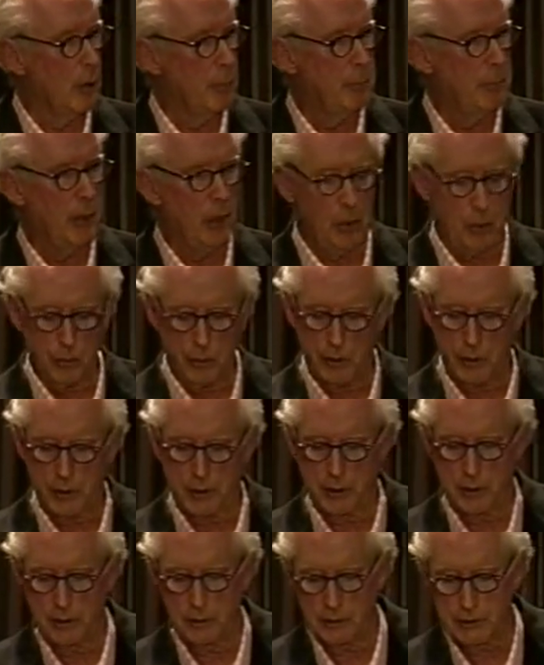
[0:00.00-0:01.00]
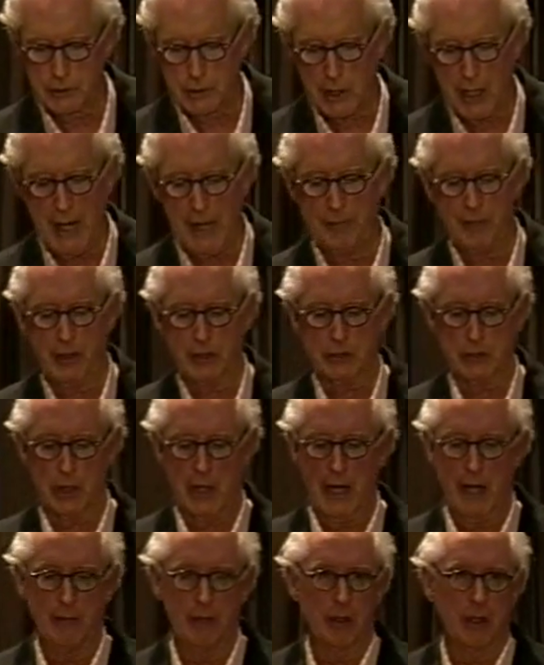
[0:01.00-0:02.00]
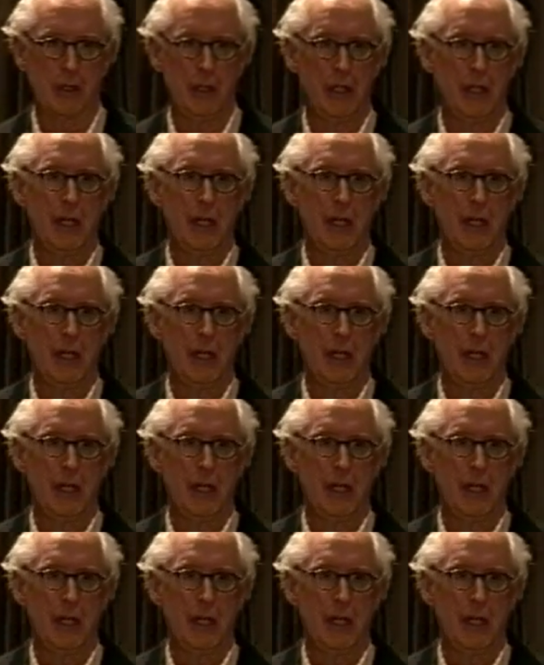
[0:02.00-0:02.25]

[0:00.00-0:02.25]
potent traffic driver.